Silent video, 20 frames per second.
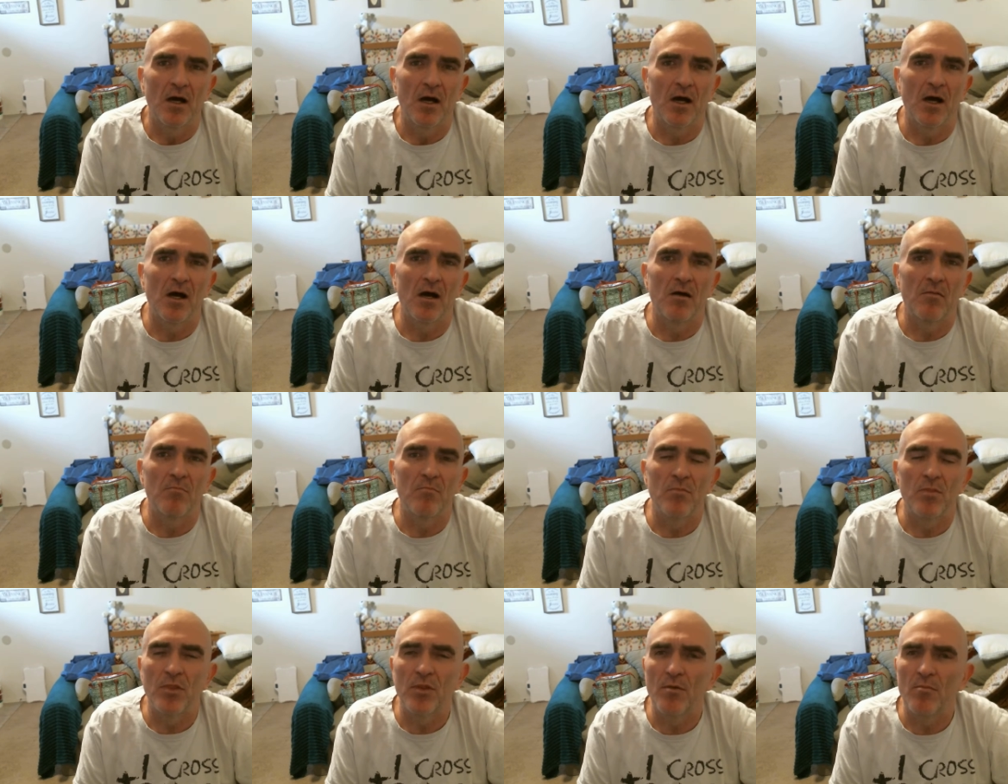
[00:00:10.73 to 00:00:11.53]

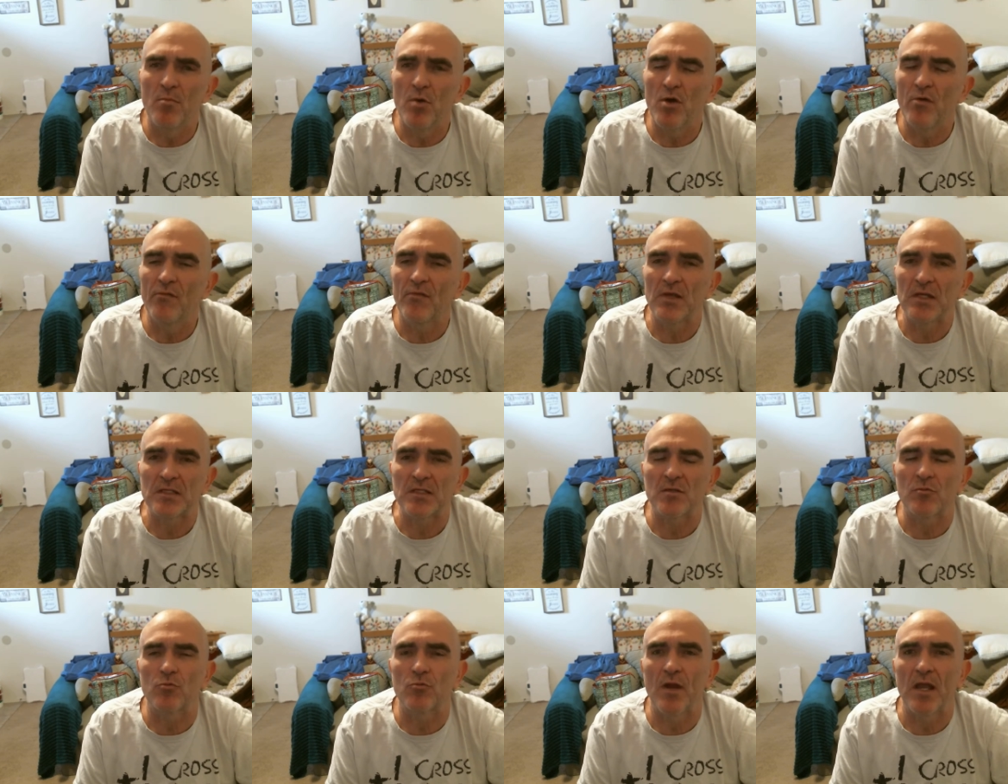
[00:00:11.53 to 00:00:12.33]
Um, the
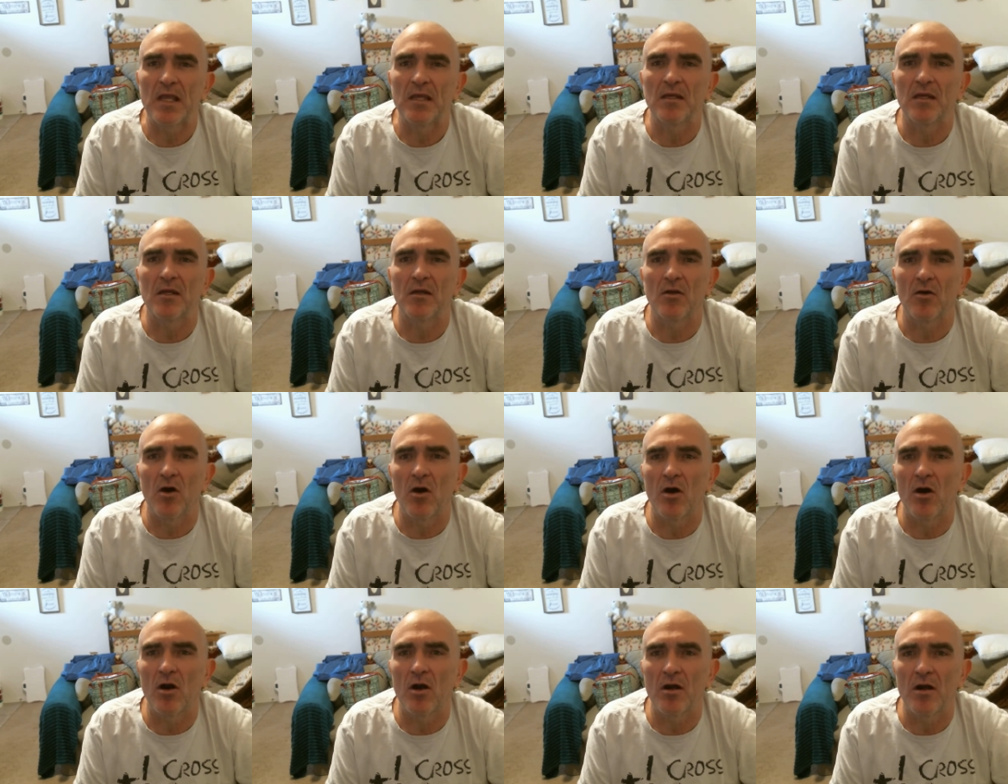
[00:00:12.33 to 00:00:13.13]
movie's rated
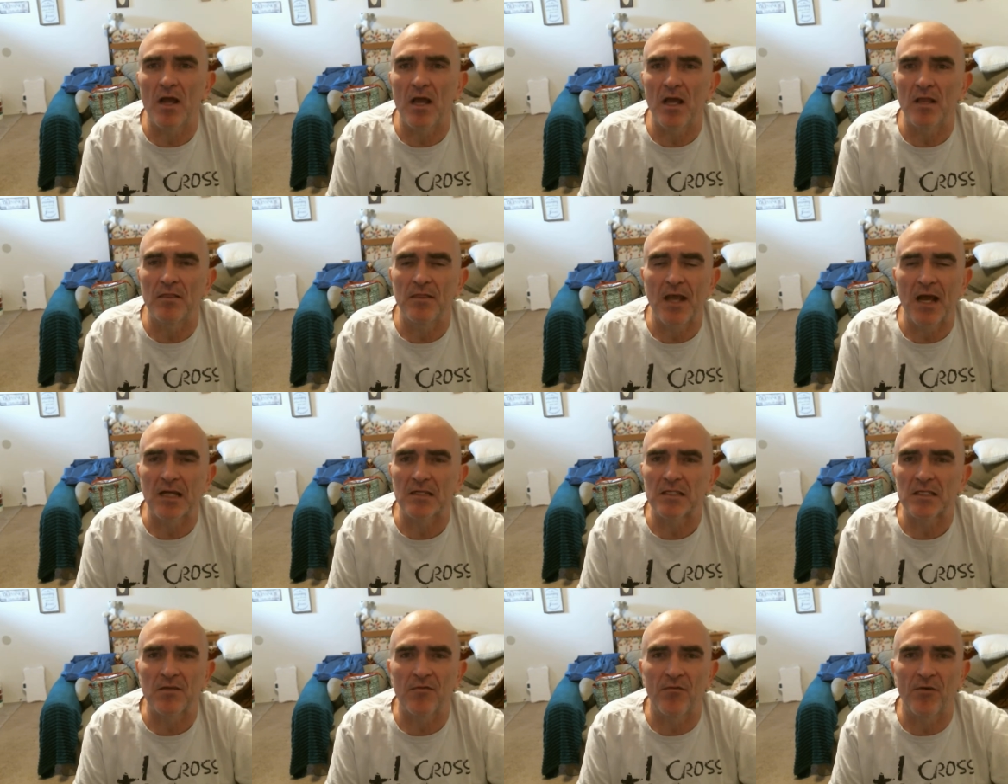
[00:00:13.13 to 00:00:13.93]
R and
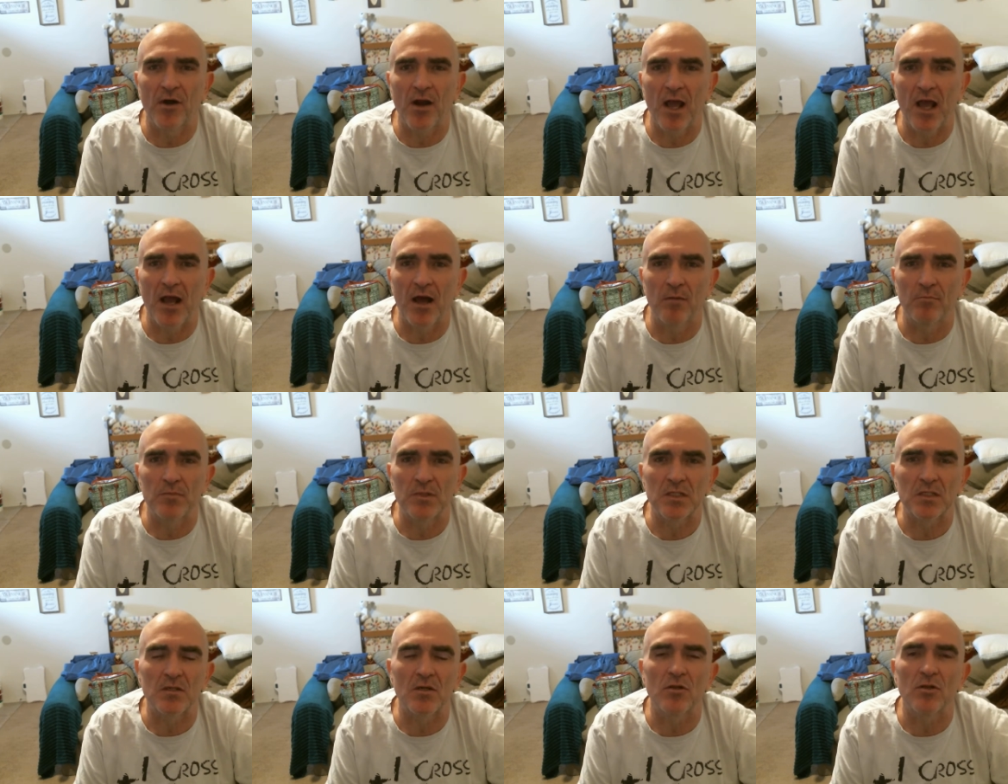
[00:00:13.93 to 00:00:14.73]
that's for
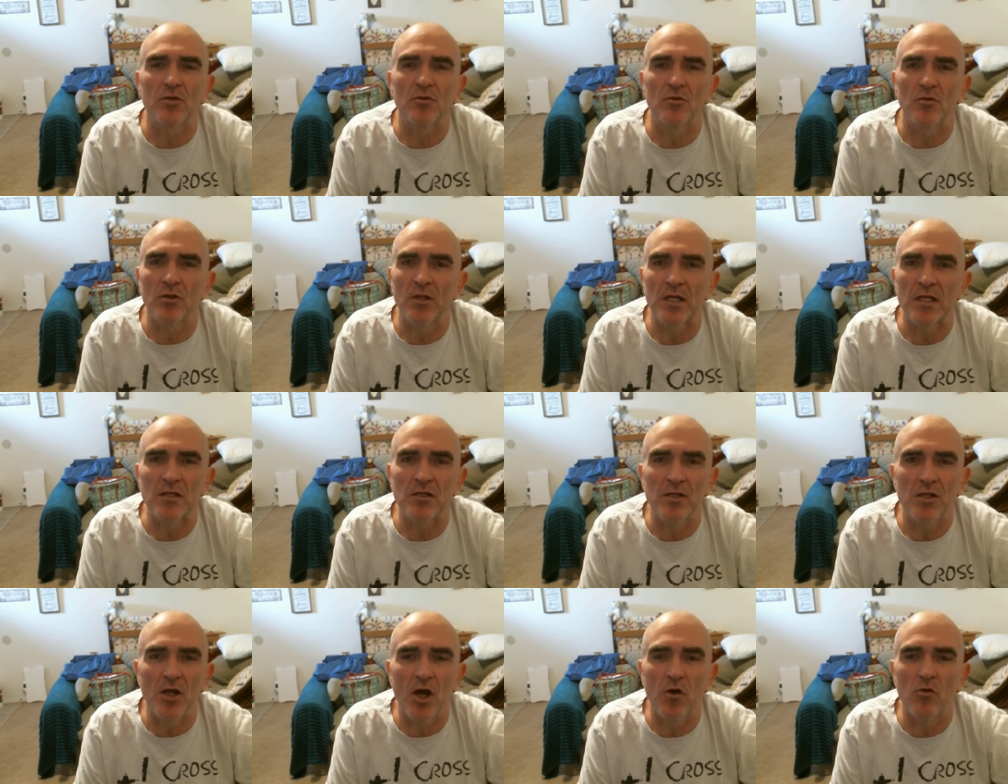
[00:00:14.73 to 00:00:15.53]
absolutely
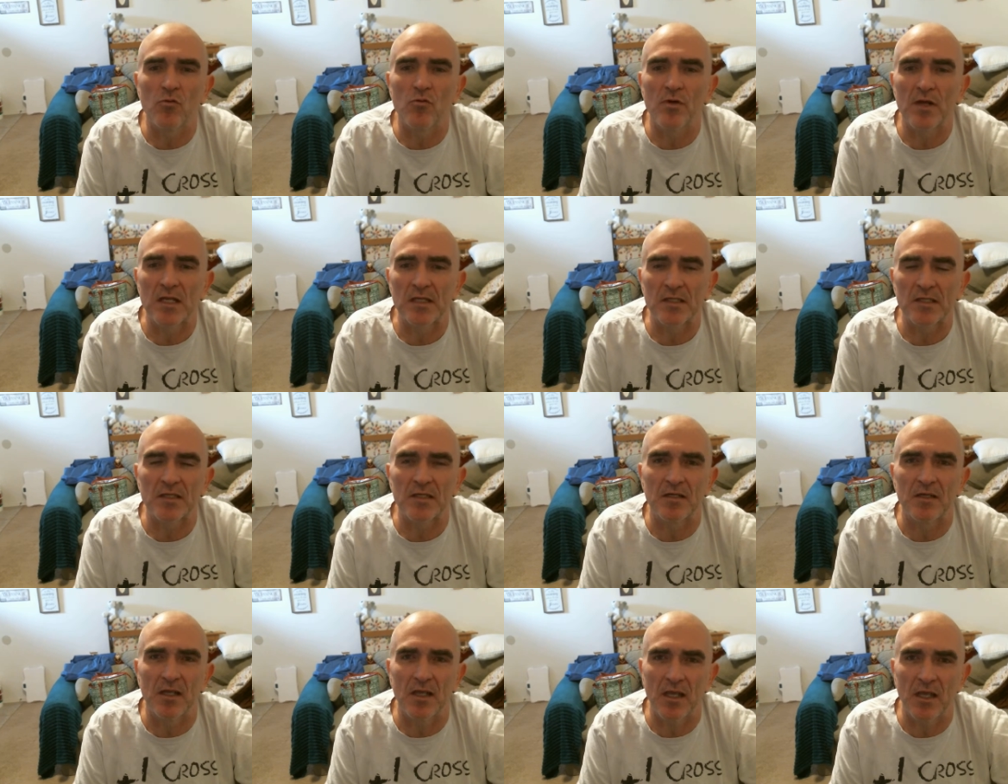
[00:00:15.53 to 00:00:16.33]
no
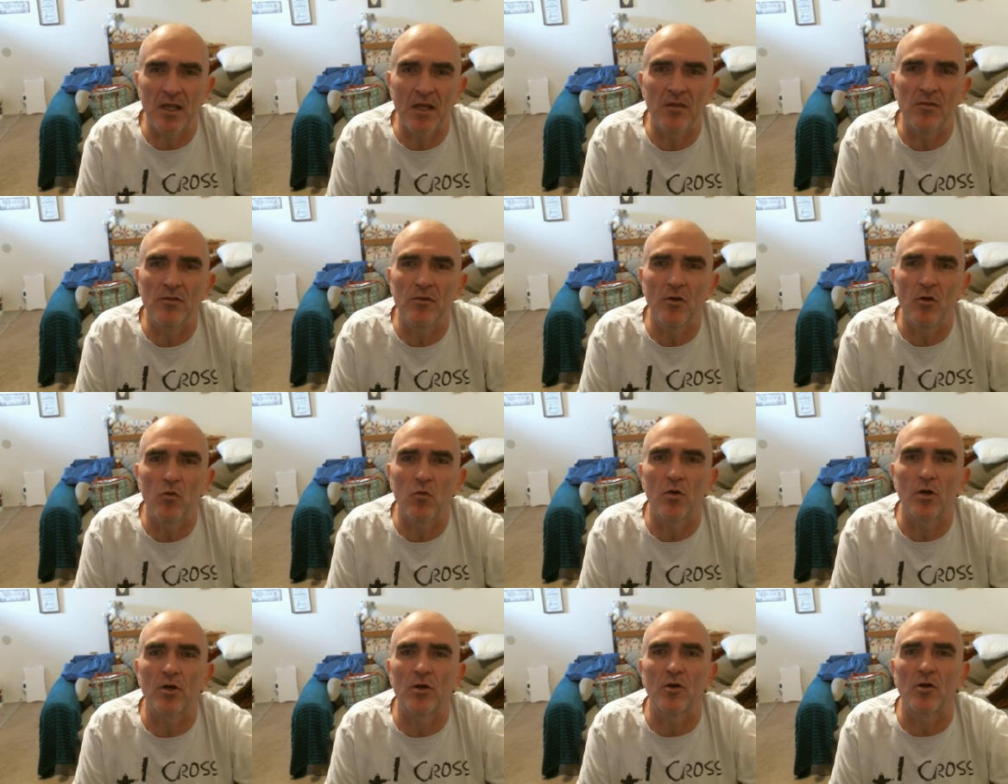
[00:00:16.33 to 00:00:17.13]
reason in the
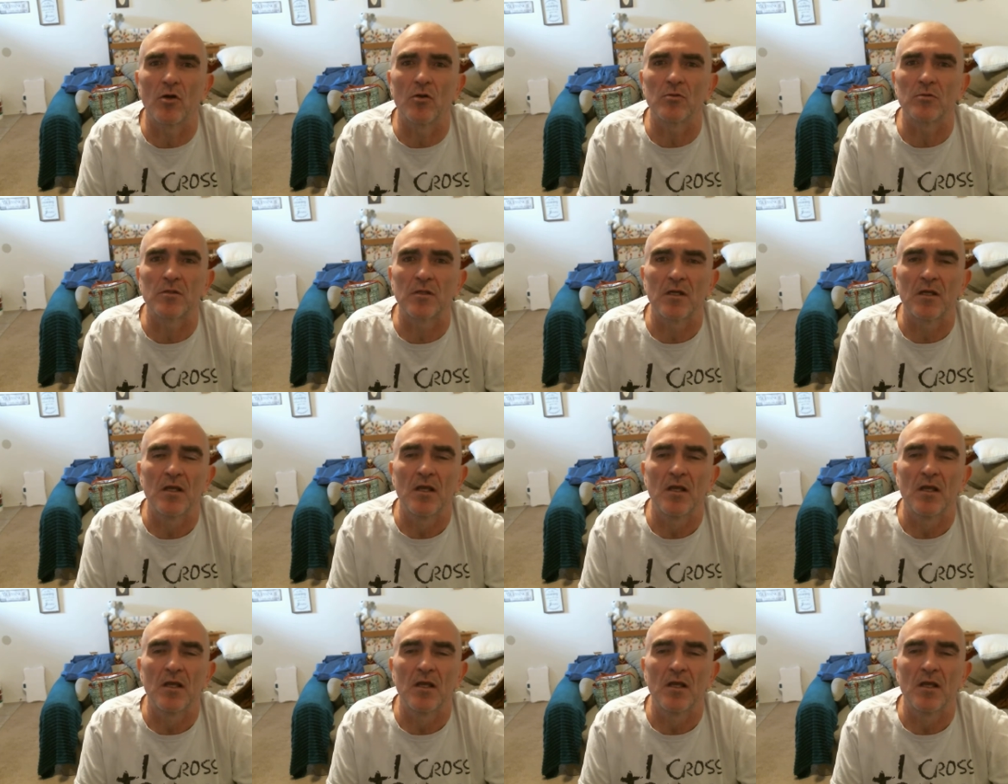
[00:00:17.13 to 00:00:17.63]
world.